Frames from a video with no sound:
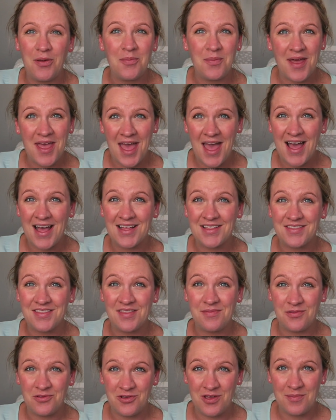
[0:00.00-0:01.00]
put my
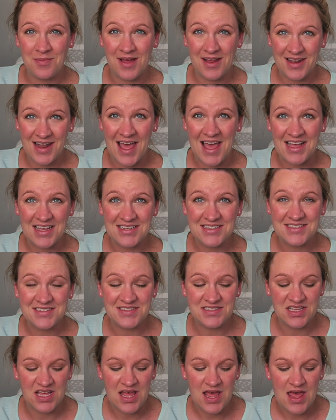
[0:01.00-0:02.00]
hands between my
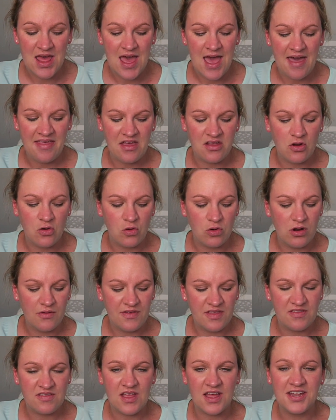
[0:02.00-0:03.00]
legs, and then all
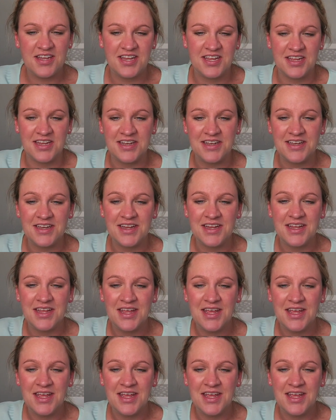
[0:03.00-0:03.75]
of a sudden,